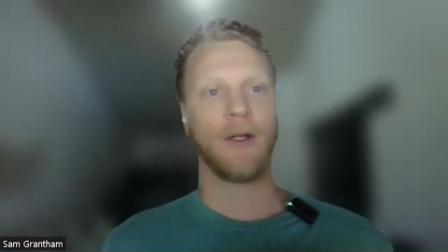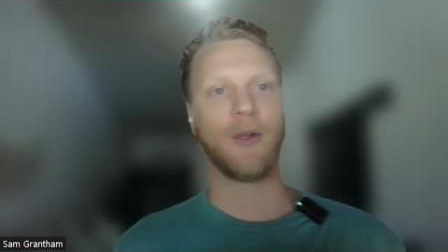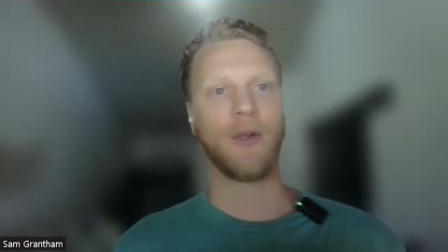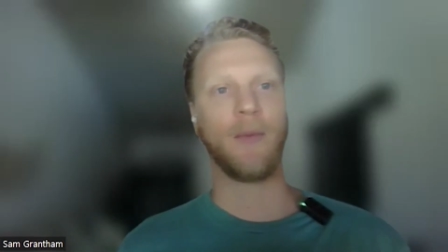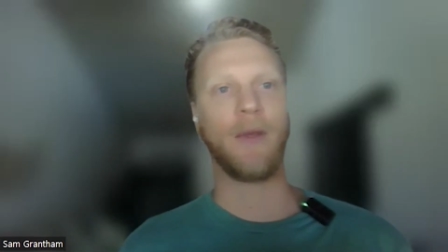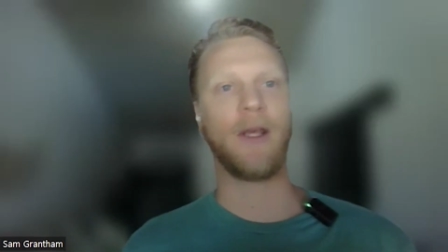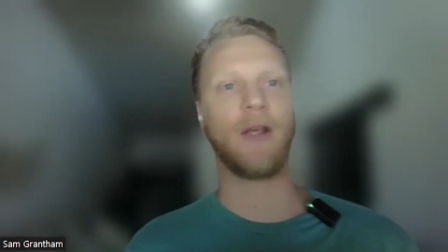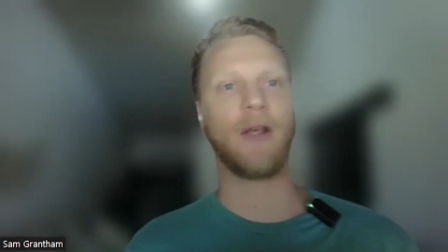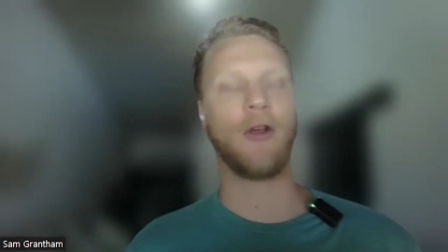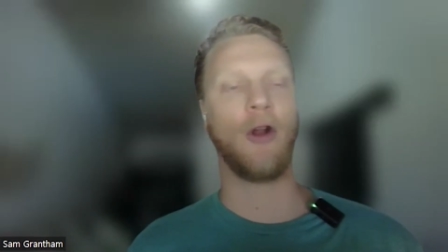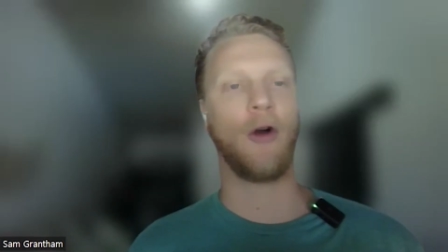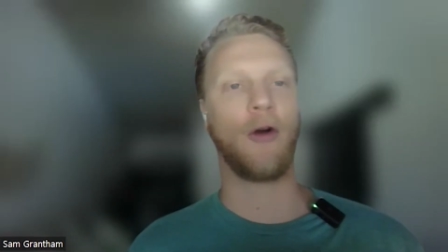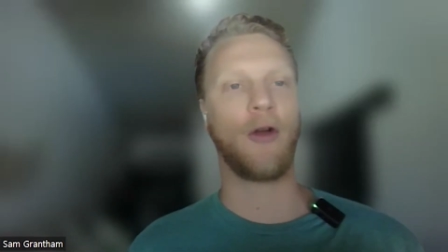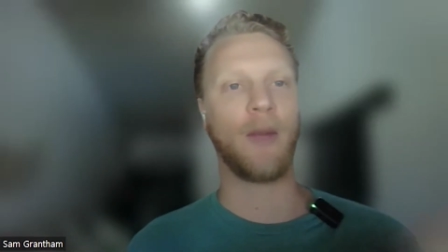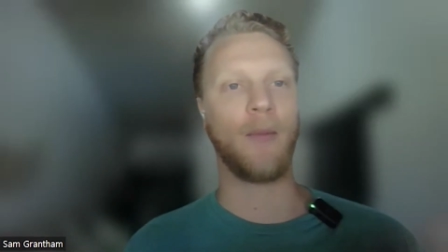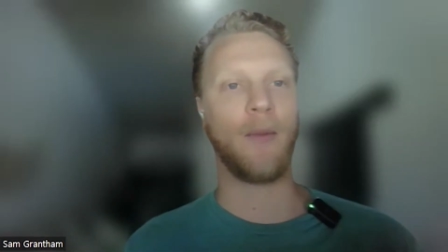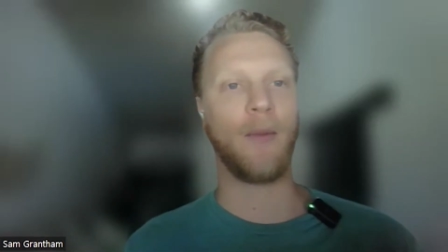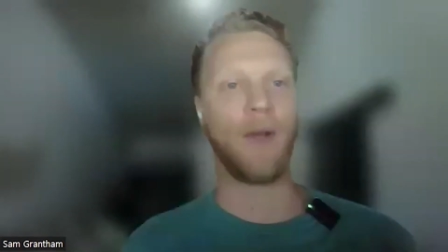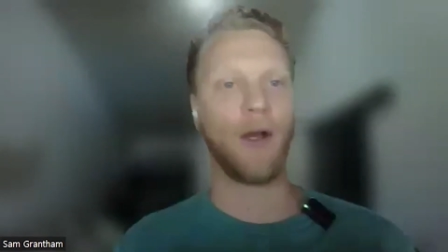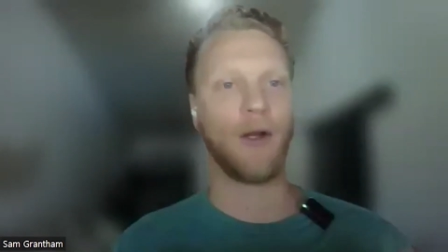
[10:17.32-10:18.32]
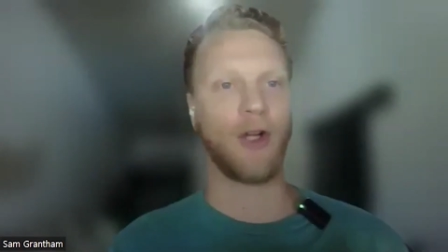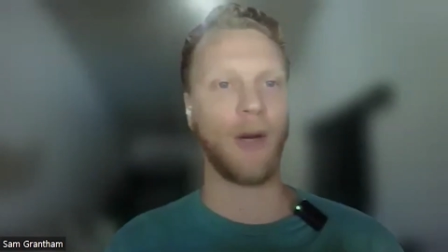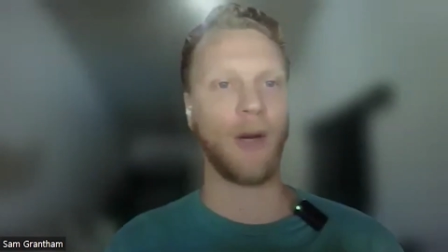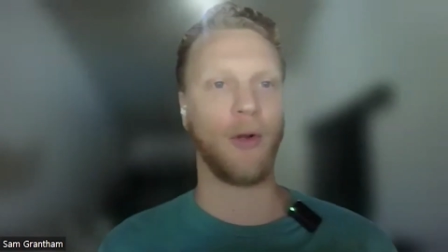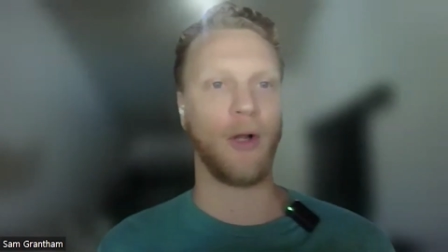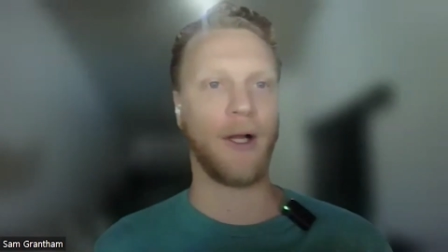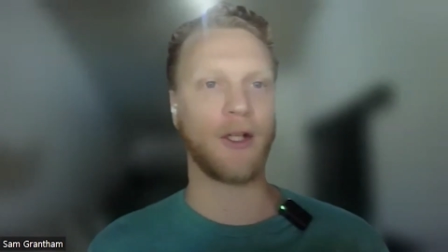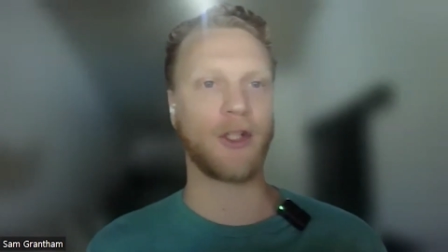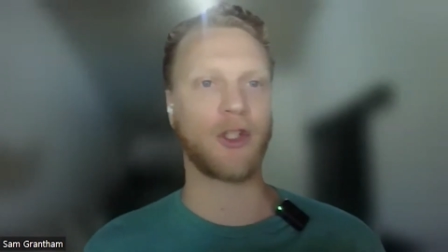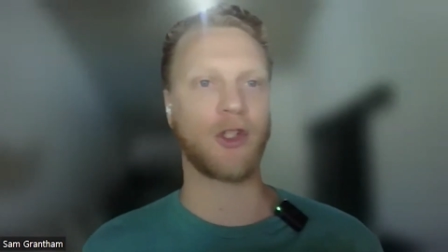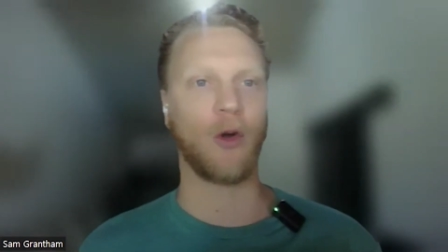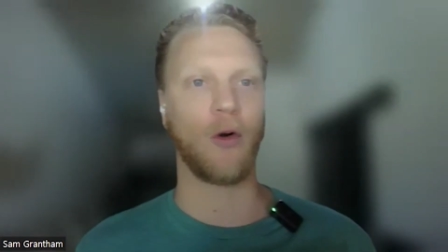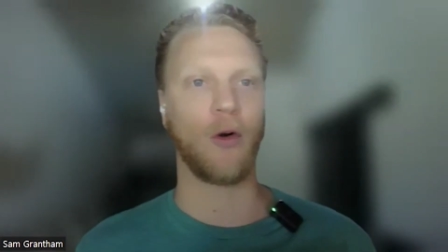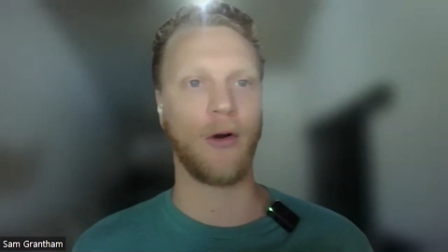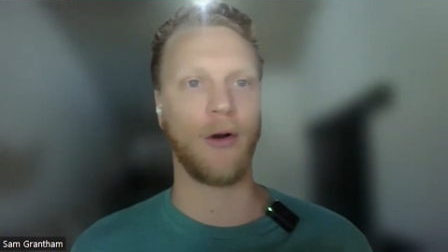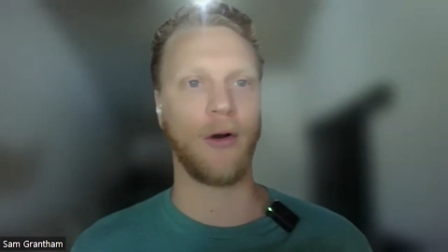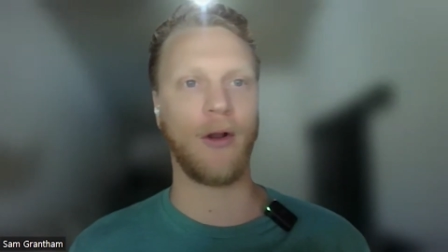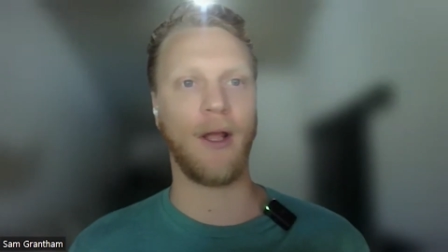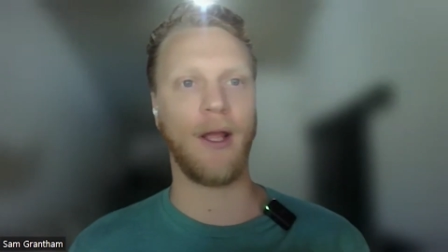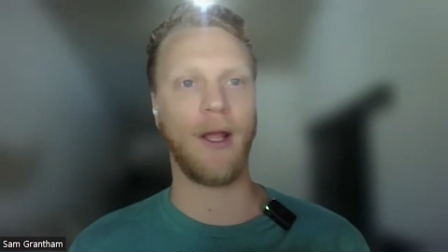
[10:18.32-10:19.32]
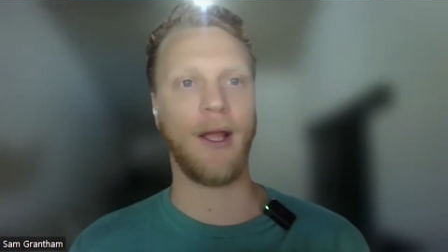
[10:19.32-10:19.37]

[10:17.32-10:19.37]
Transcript: to me, can be a double-edged sword.